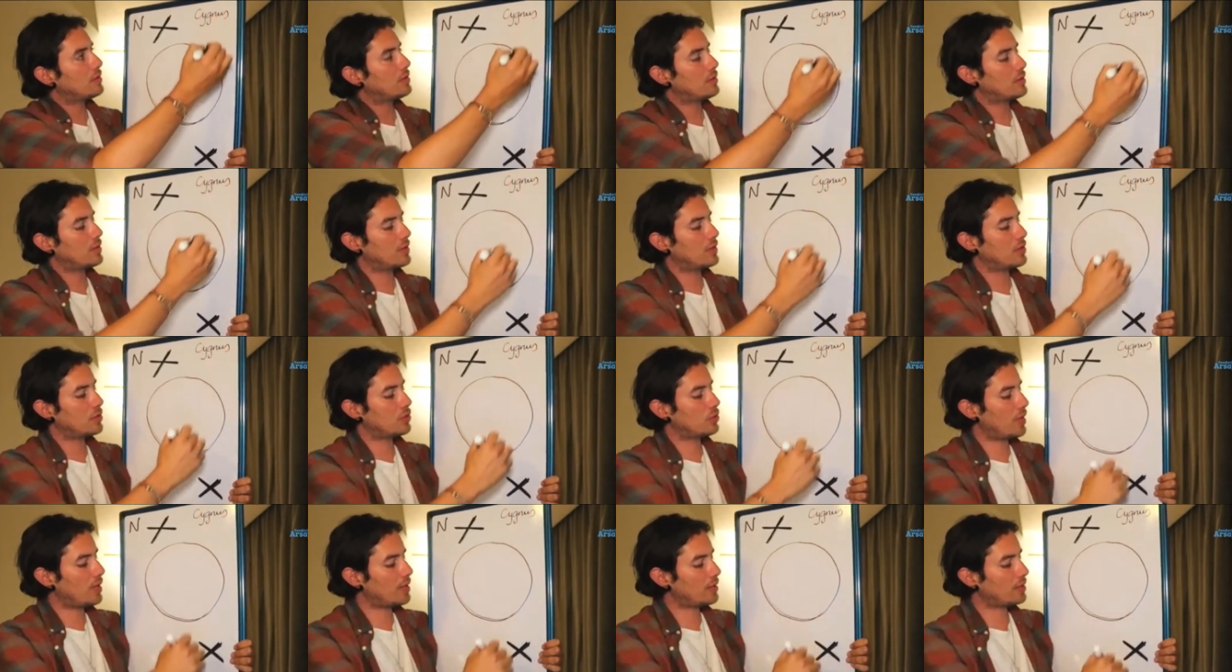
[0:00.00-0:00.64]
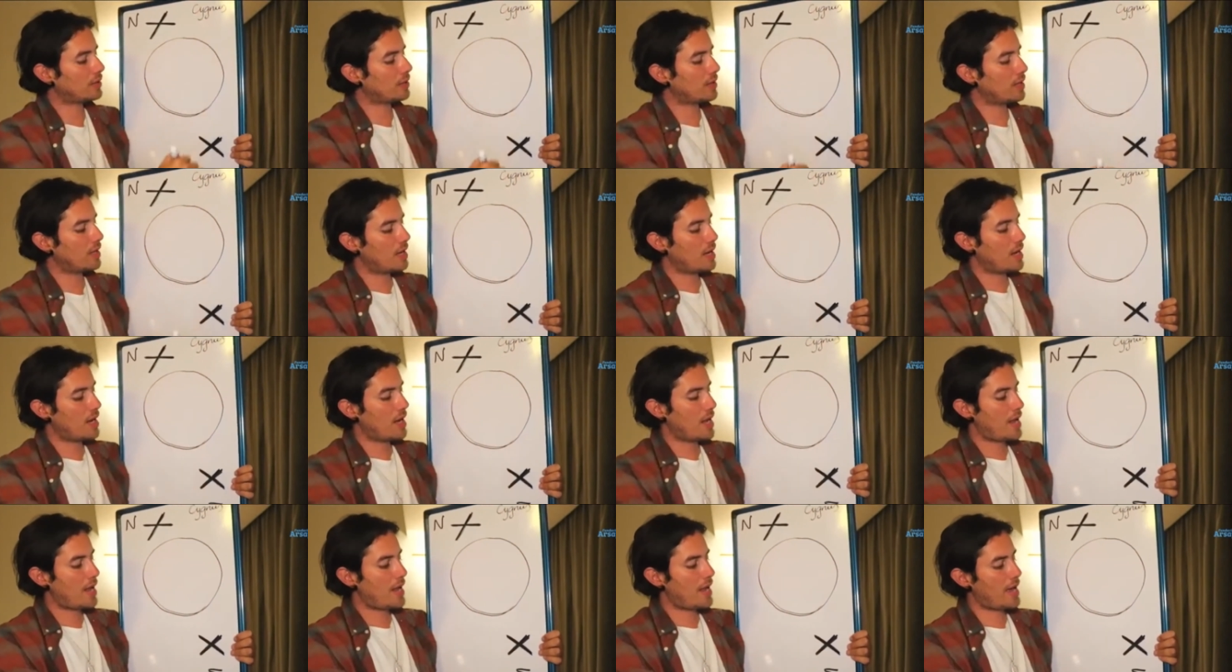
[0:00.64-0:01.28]
the Swan,
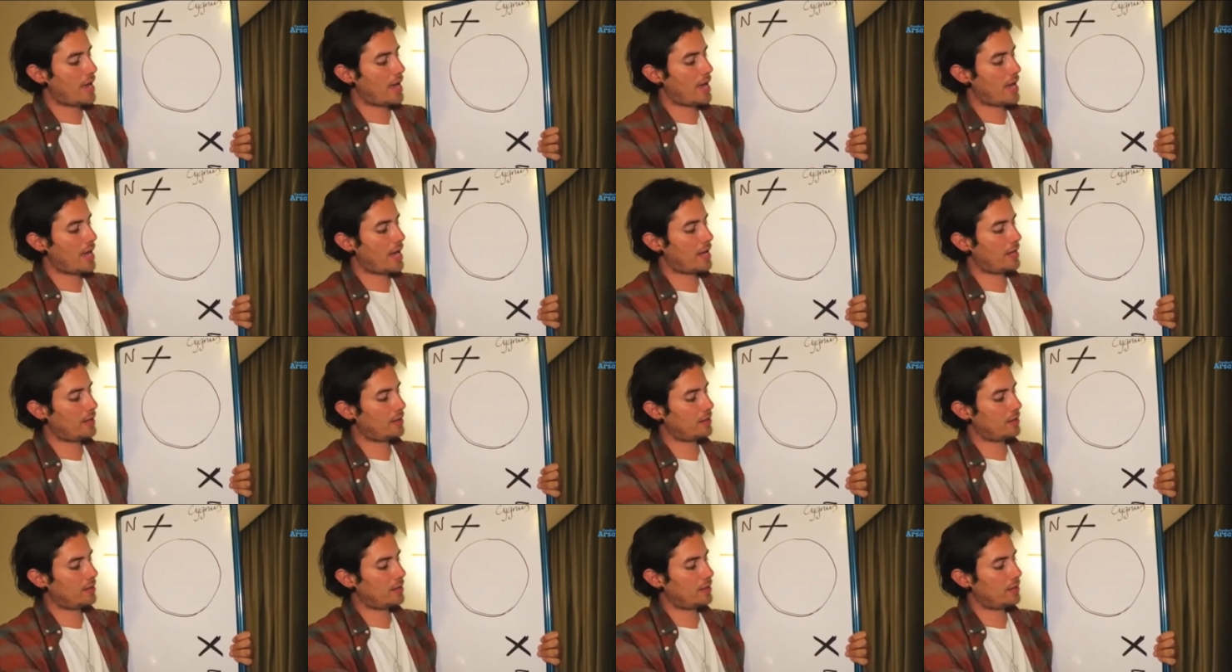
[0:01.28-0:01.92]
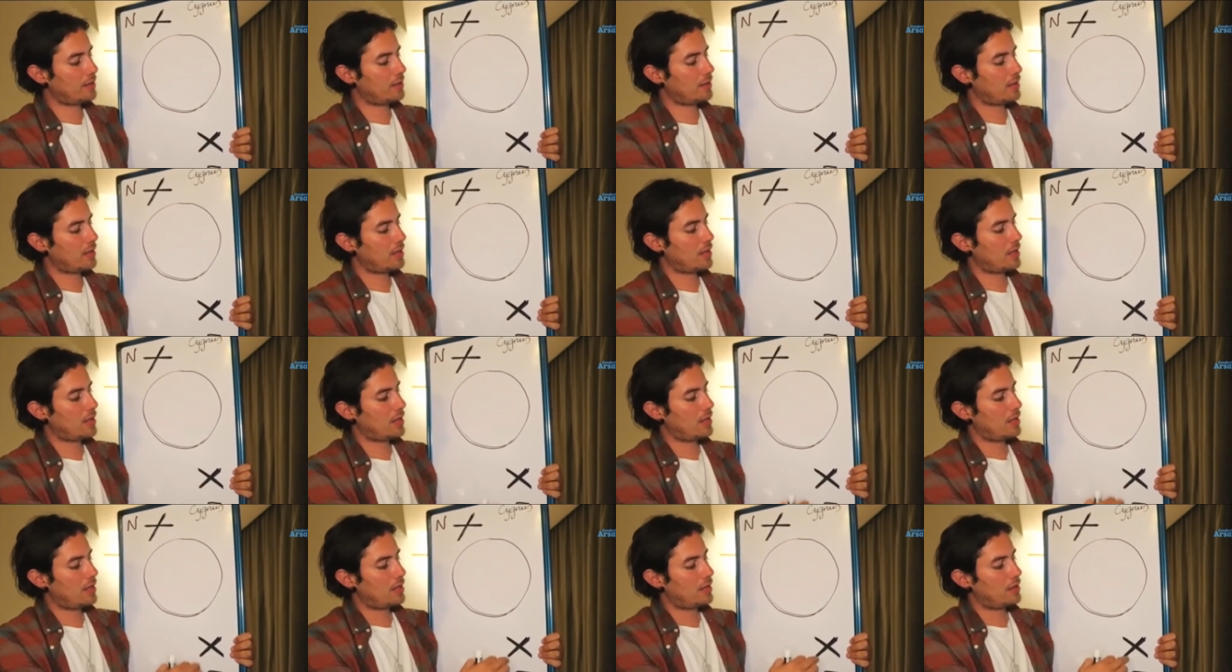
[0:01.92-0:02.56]
and
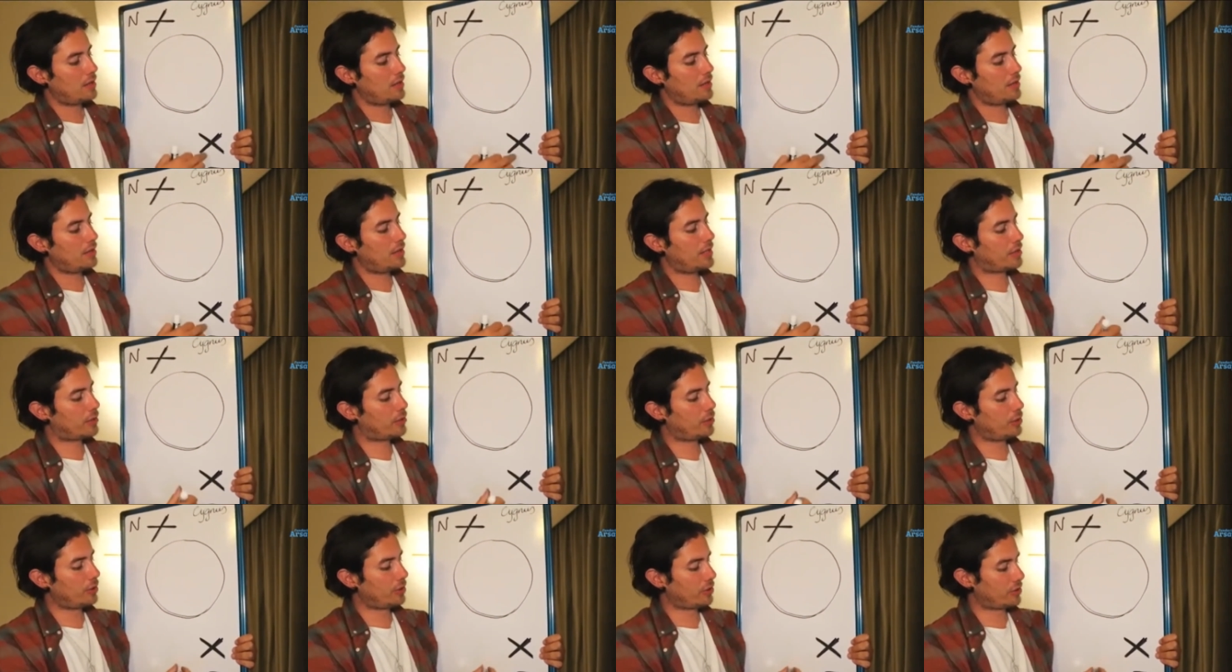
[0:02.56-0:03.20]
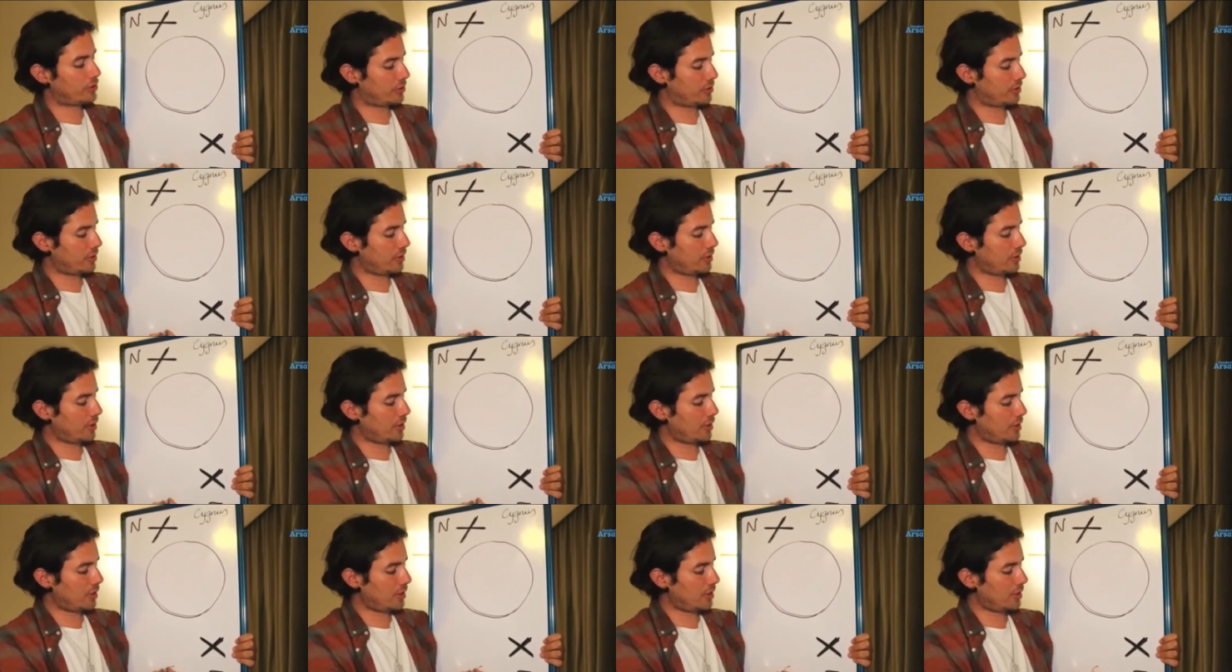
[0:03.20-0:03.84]
the Crux
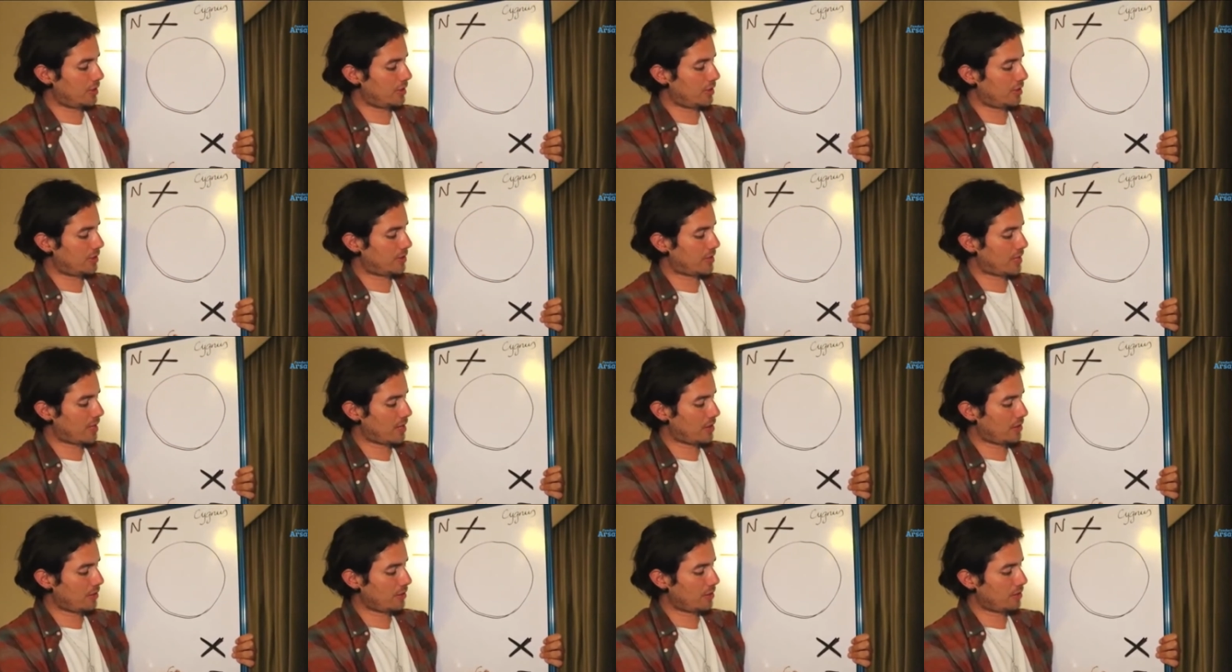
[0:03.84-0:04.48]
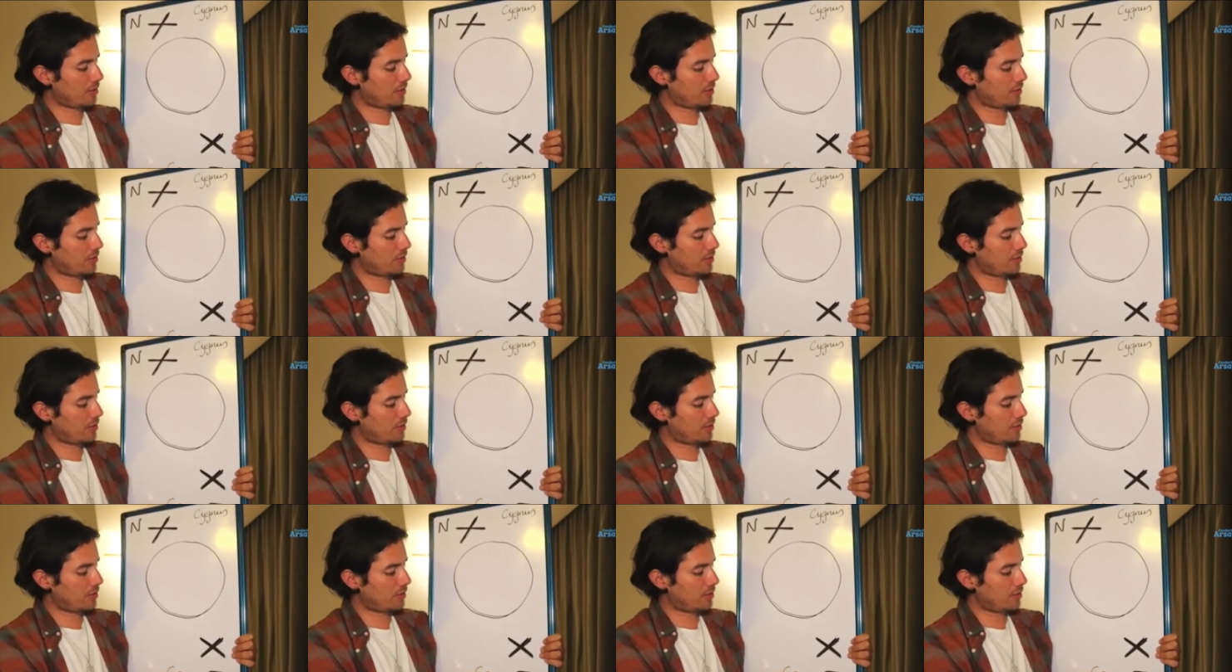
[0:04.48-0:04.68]
in the south.